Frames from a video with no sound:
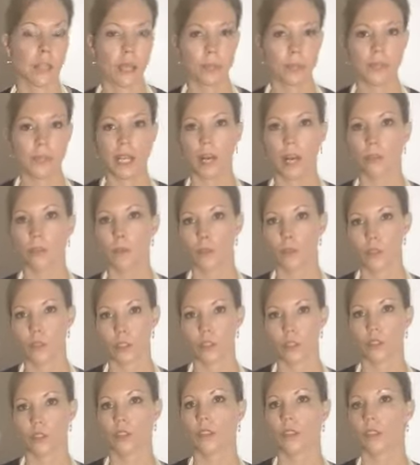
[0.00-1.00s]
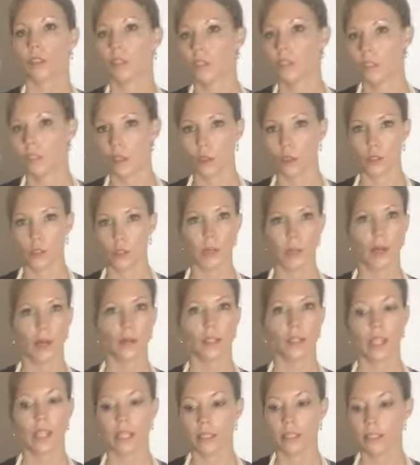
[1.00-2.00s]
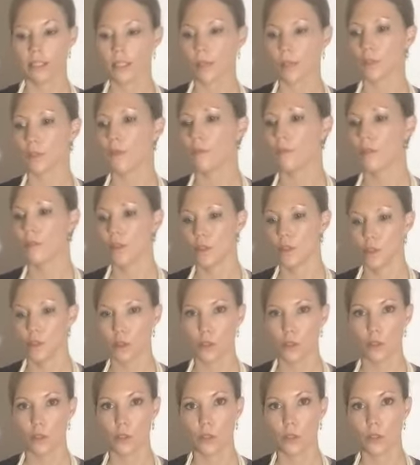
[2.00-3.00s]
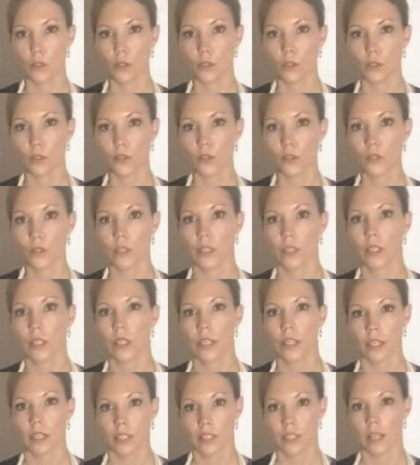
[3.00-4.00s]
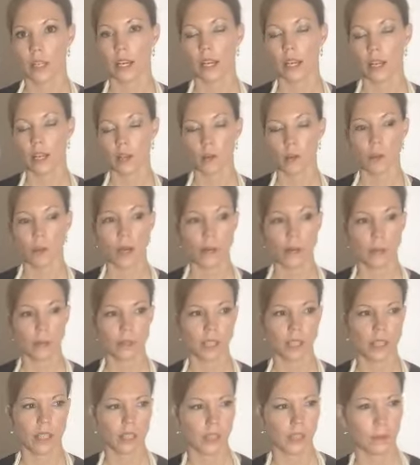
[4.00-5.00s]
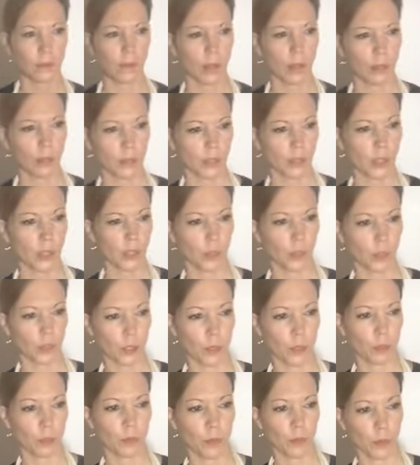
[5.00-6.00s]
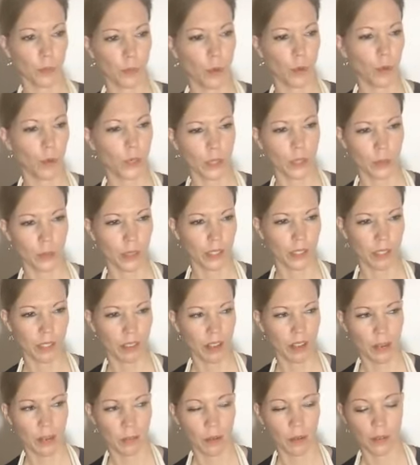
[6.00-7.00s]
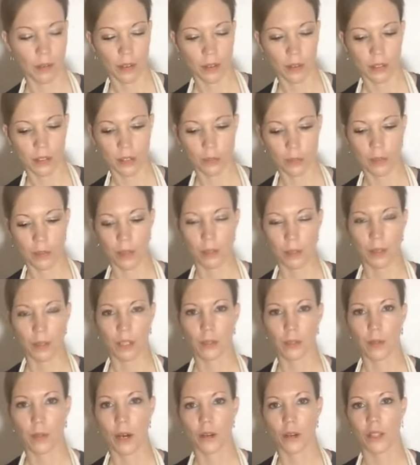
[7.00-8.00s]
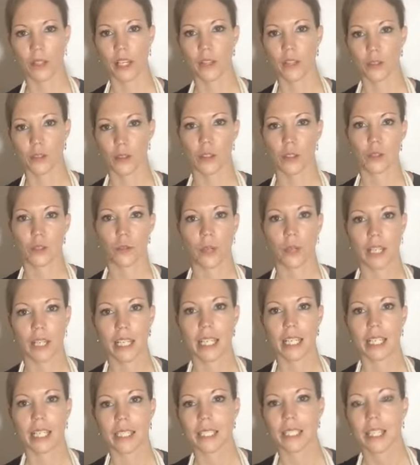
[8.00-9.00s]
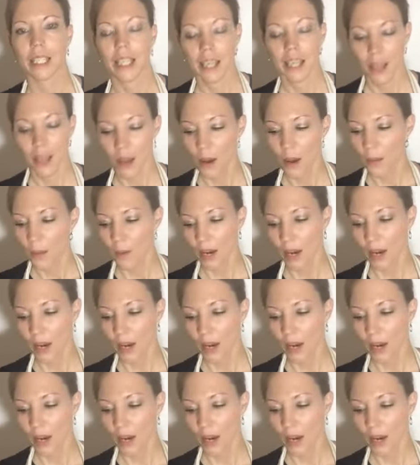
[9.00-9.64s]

I will just, you know, spiralize some of the noodles. Cause I, I know mine was, I think mine was called a Spirelli was the name of it or something, but spiralizer is what it is. Yeah.